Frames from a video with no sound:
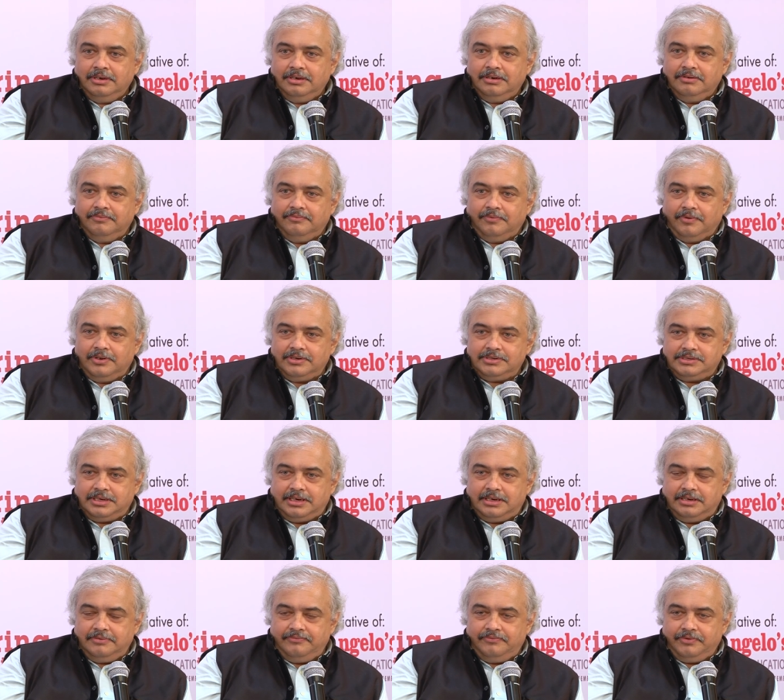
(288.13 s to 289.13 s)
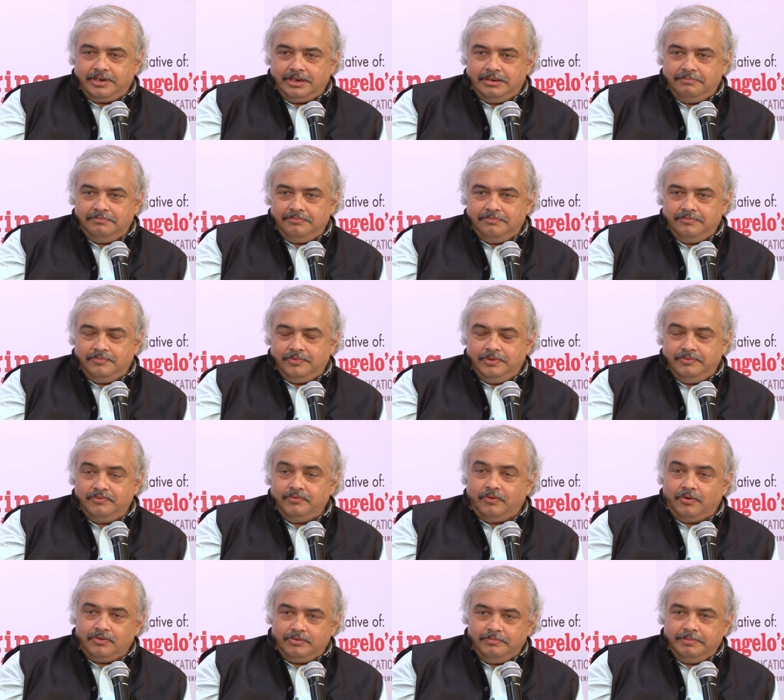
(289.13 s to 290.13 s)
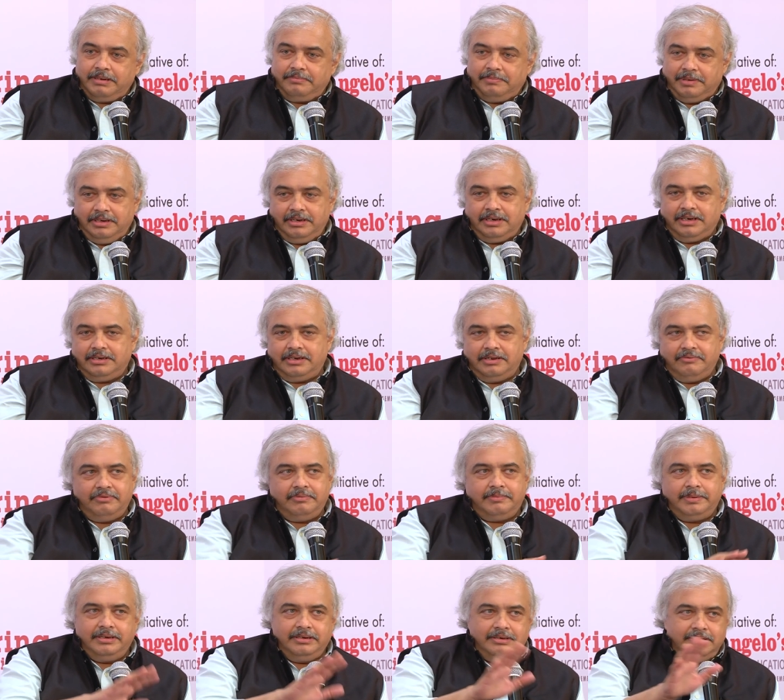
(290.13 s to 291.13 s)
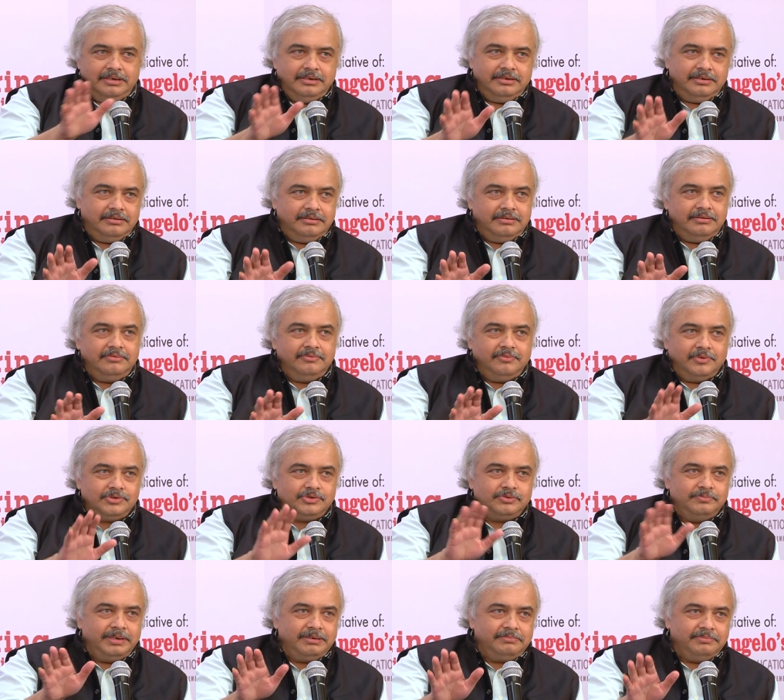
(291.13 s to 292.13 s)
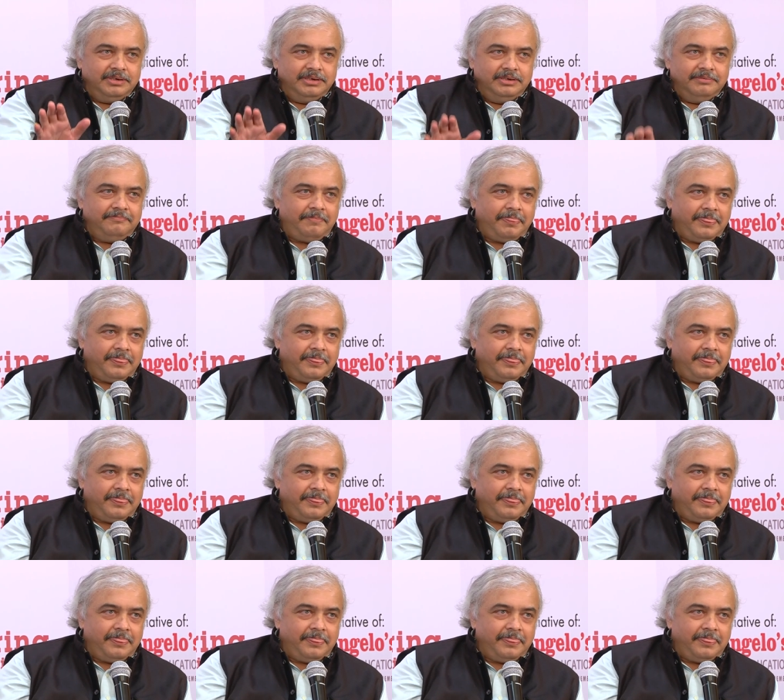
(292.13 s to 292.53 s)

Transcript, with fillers: was that if you can, if you want to make money, rather everybody here wants to make money,